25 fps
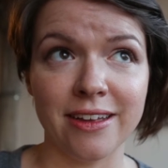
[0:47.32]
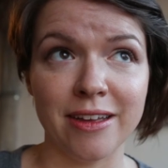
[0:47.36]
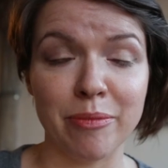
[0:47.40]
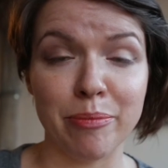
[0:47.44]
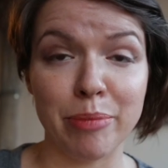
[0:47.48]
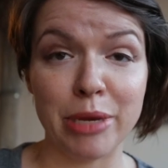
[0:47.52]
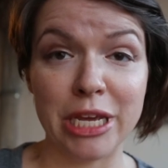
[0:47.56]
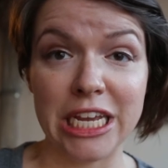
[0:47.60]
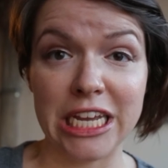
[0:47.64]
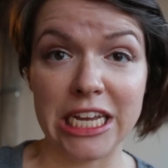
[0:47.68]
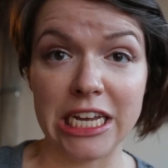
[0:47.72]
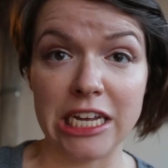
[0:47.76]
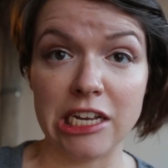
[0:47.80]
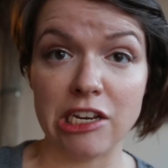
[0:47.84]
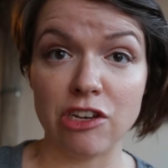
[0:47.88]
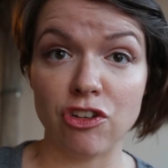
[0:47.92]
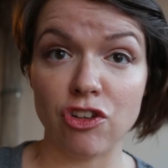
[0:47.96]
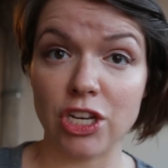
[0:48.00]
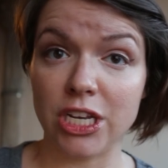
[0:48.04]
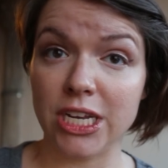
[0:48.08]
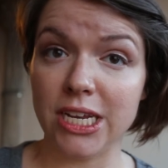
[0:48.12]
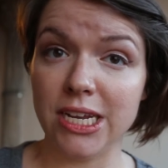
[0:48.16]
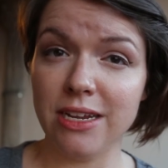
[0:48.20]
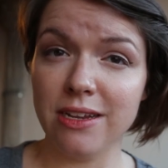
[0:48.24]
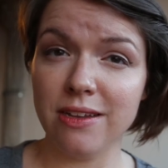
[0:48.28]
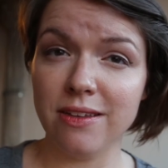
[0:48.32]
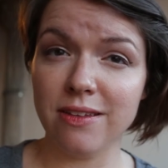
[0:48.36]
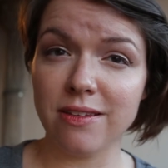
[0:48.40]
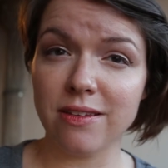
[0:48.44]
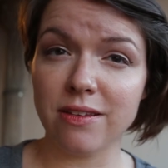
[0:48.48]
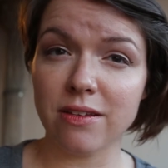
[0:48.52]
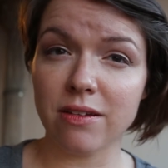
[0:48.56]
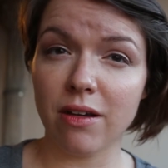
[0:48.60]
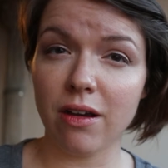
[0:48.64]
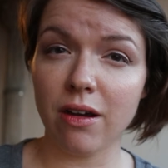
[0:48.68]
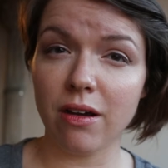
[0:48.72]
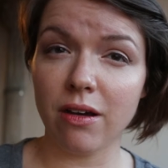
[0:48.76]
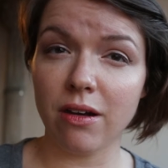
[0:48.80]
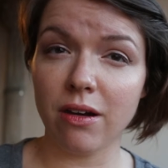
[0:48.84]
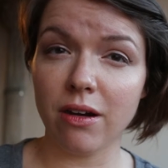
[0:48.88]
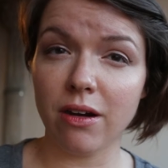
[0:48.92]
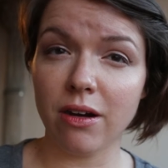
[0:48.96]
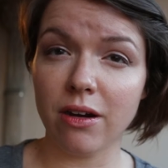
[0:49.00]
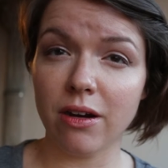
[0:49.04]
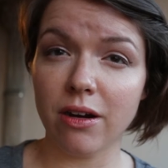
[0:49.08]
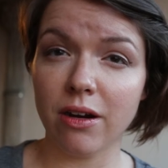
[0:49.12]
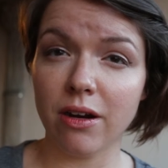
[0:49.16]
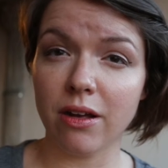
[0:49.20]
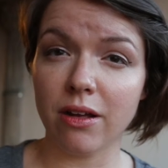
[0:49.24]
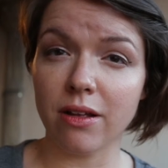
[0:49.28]
PEGs
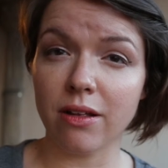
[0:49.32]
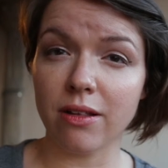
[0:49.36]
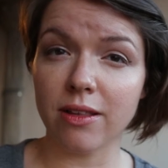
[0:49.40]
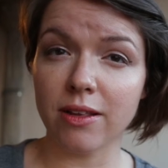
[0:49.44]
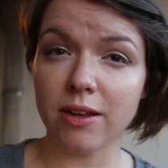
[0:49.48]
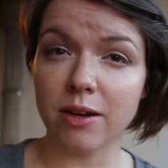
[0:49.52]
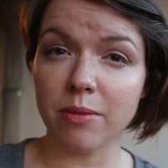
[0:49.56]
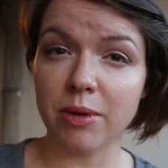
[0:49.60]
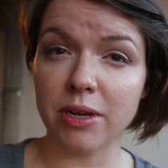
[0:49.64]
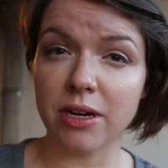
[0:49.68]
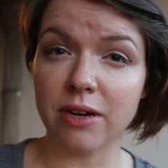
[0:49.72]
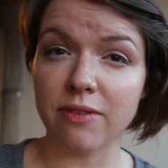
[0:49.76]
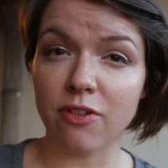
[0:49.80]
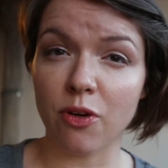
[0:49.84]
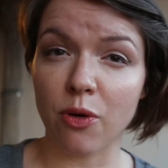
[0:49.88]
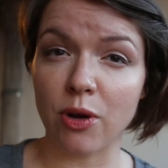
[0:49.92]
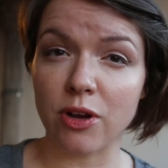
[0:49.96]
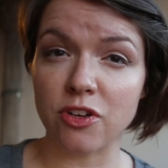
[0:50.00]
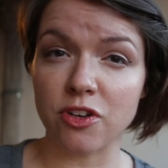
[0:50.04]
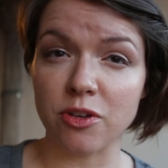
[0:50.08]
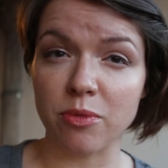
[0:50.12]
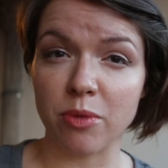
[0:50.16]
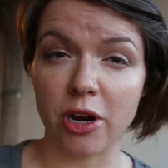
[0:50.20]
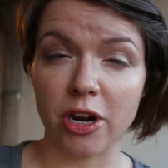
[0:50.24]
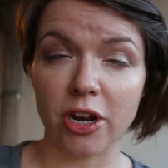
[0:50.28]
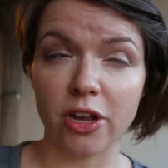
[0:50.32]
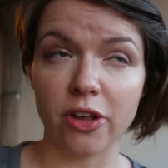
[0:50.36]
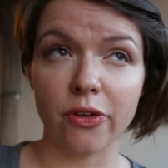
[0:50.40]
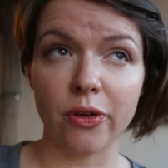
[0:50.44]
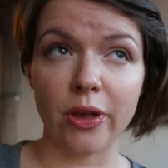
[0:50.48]
are a little bit of a question mark.